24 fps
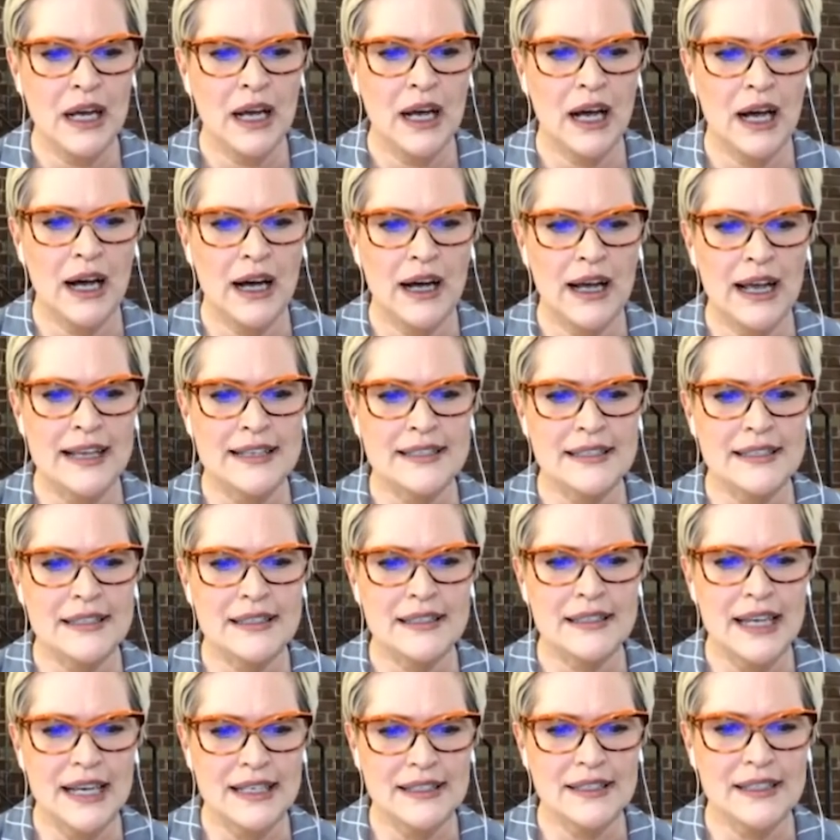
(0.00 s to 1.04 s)
has
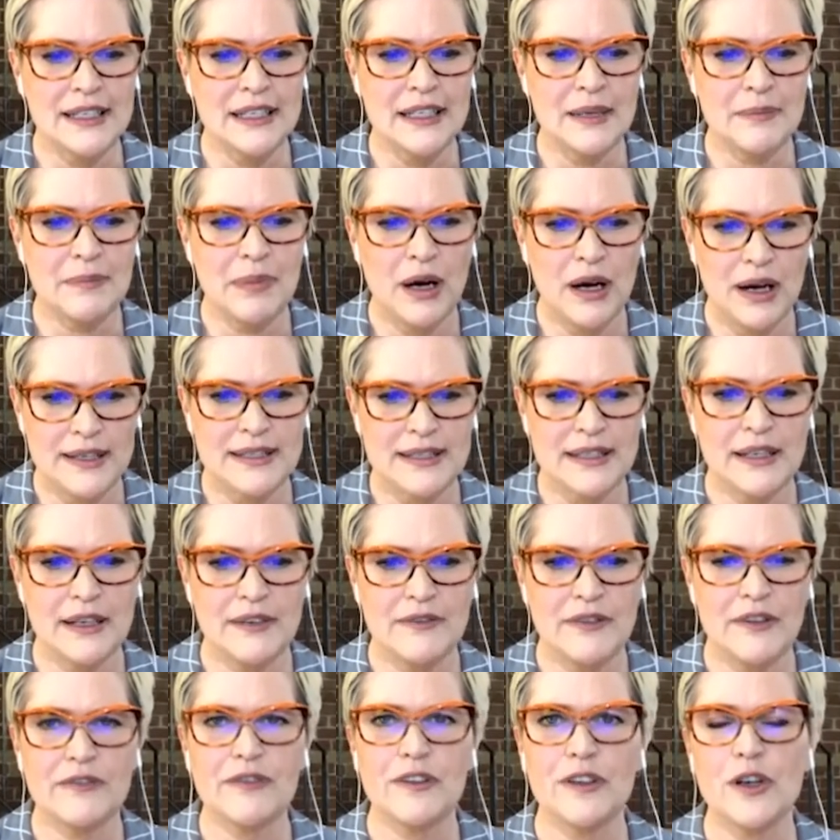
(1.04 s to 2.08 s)
tested
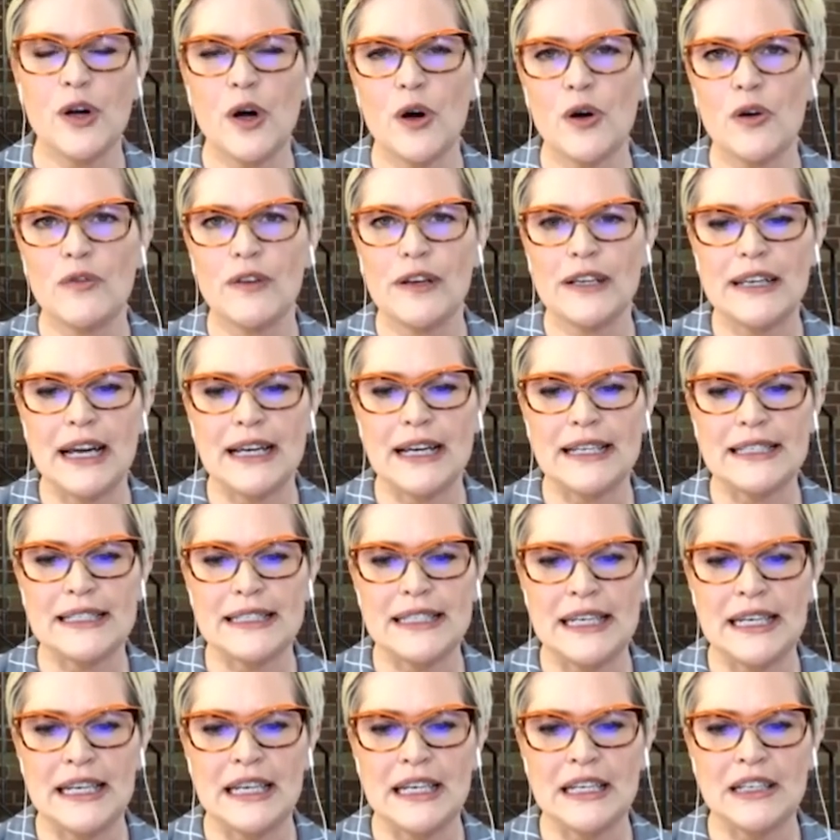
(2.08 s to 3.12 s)
positive for
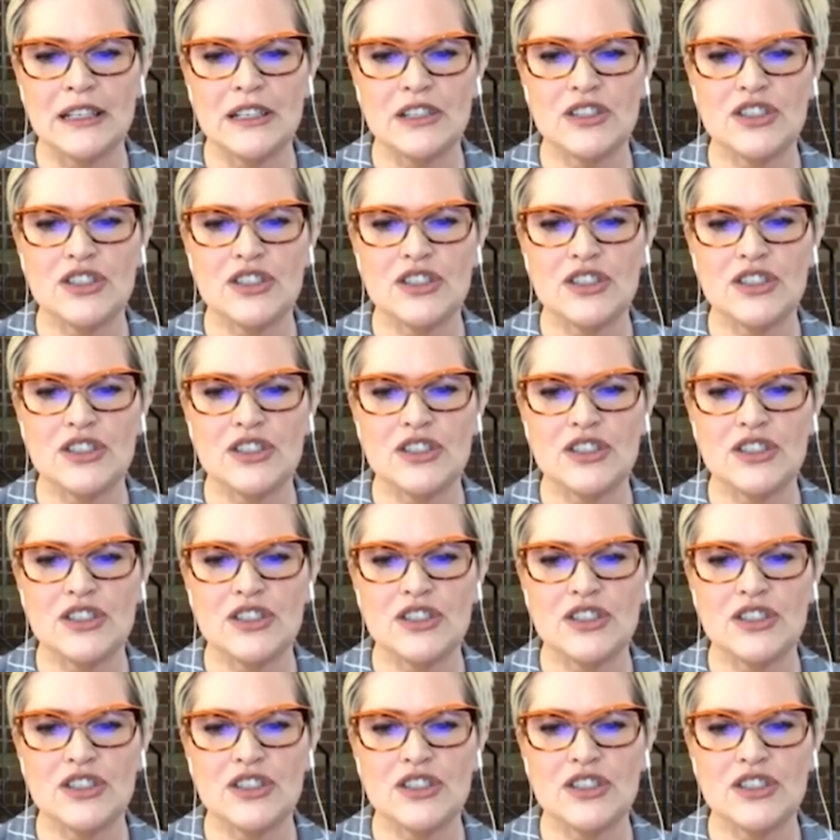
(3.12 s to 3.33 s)
COVID-19.